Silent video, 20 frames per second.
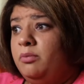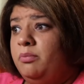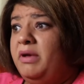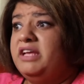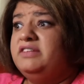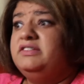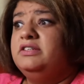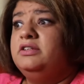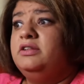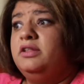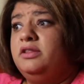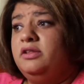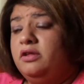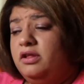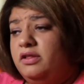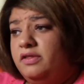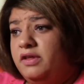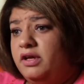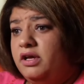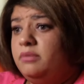Basically, the
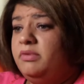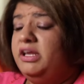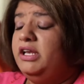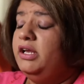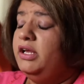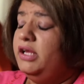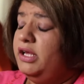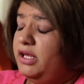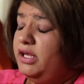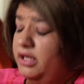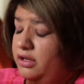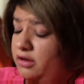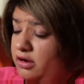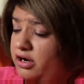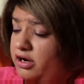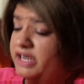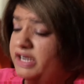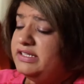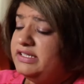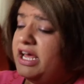only thing I'm eating
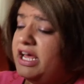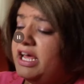are his